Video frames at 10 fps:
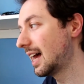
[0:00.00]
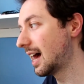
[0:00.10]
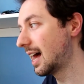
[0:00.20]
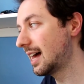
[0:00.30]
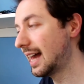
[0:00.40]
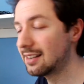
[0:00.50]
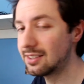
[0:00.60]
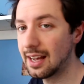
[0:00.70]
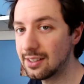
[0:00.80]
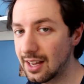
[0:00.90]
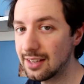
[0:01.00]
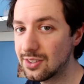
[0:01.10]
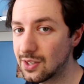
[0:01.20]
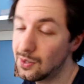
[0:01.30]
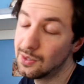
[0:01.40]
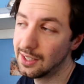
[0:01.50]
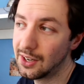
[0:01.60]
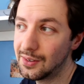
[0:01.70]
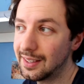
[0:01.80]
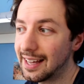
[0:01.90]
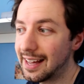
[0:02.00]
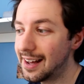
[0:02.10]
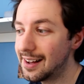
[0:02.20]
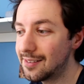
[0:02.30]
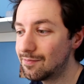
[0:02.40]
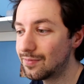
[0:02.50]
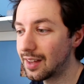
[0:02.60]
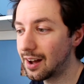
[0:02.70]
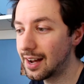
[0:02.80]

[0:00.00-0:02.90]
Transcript: and two, you know,